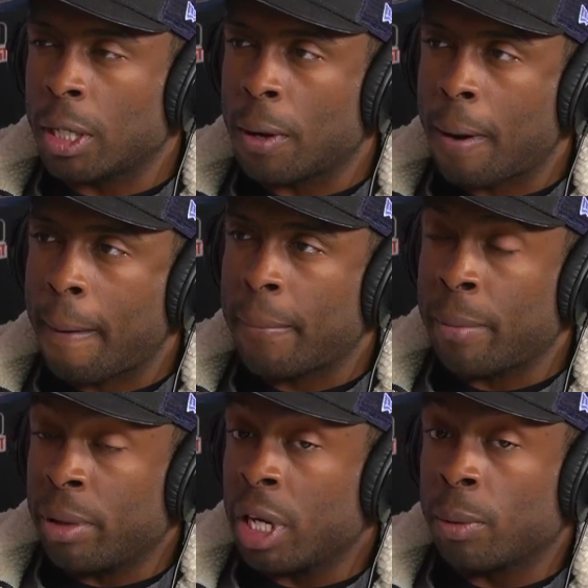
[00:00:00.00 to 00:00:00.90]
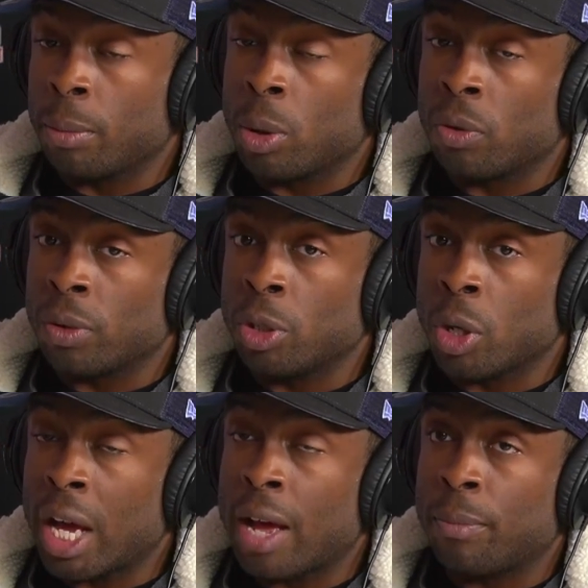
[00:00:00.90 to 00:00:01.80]
Yeah. And being able to motivate, you
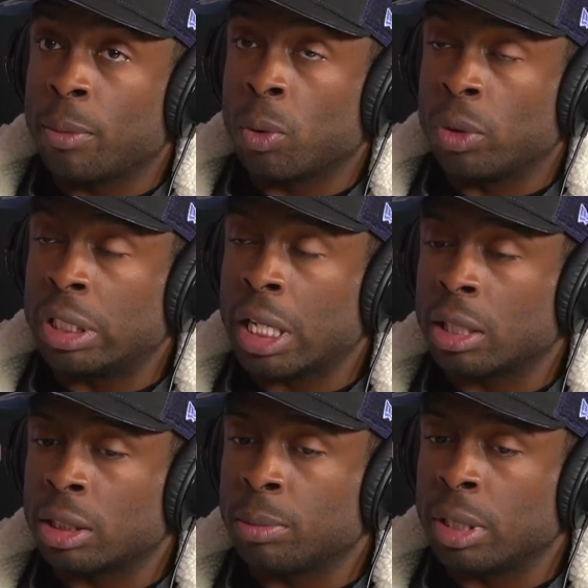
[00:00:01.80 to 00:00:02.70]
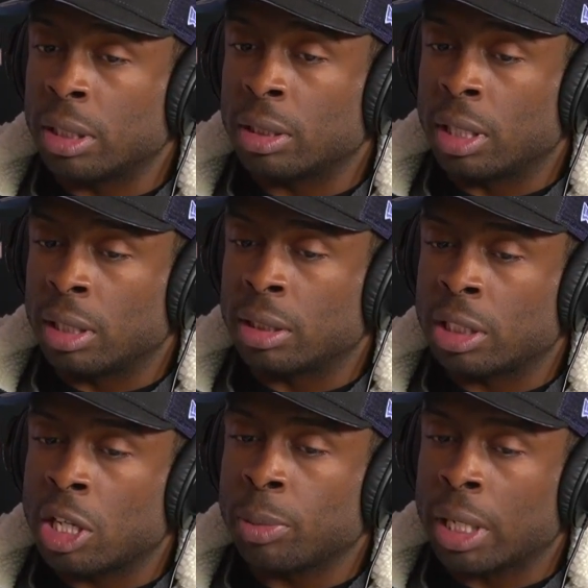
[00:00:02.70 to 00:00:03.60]
know, have people reach out to me and
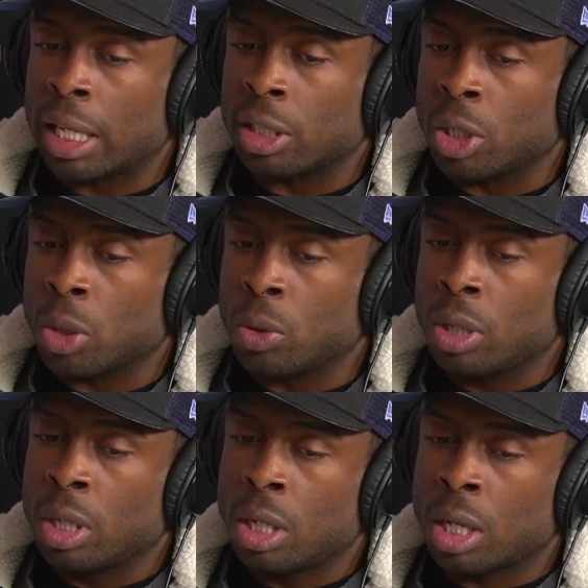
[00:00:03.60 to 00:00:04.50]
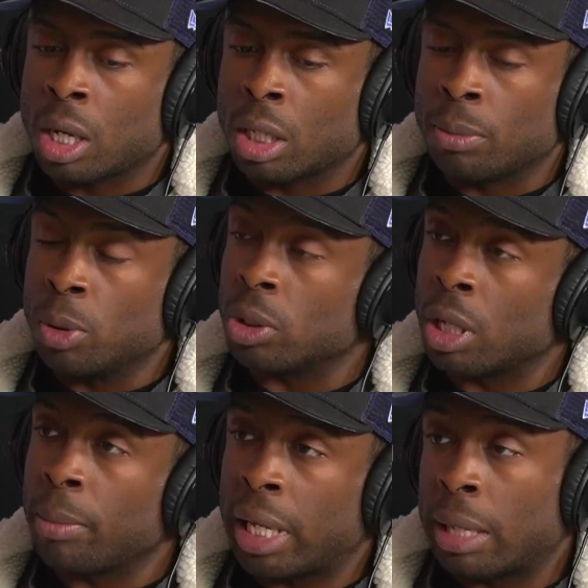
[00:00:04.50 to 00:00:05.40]
tell me, like, you know, the music
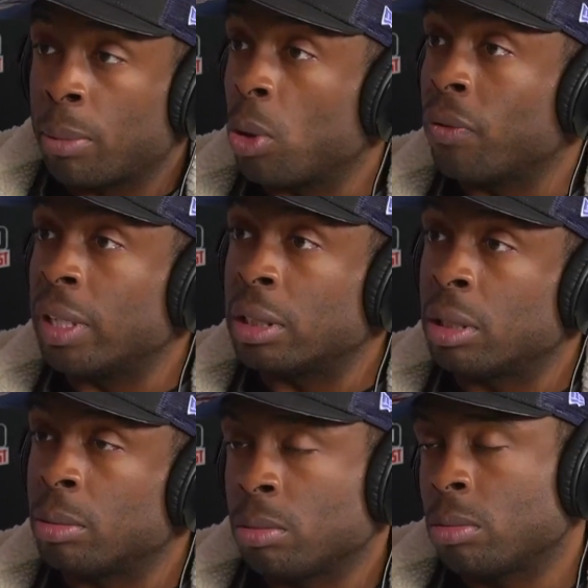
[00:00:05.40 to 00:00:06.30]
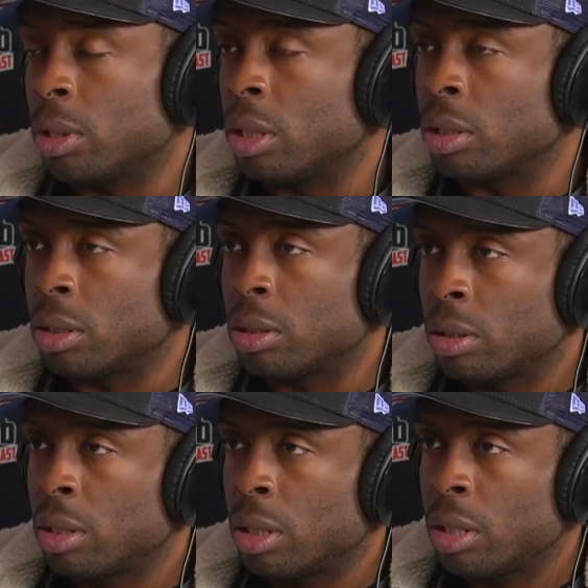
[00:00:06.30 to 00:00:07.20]
I'm making motivates them it's
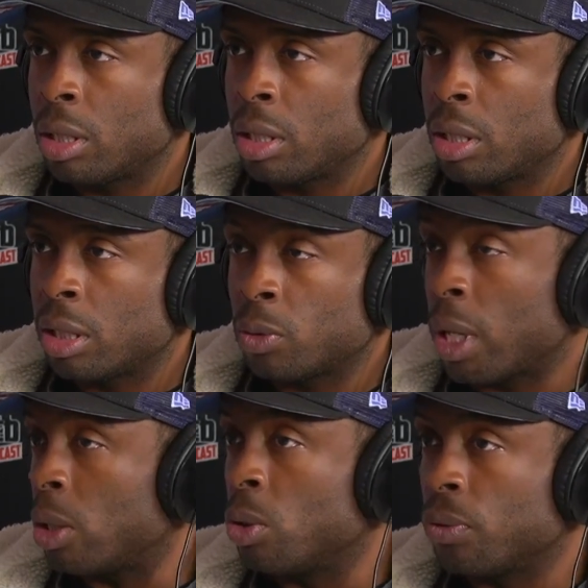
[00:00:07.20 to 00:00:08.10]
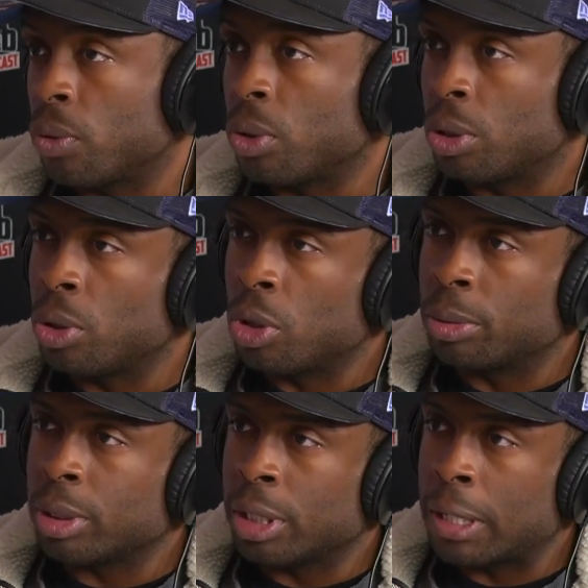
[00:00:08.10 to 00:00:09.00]
what I do it for. You know what
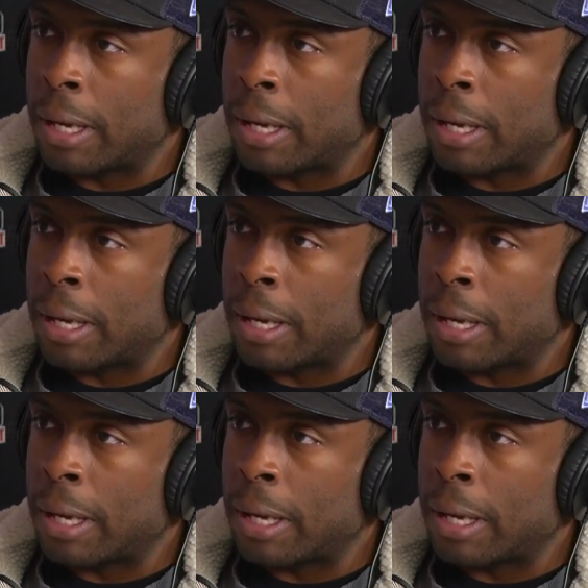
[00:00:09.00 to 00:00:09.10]
I'm saying?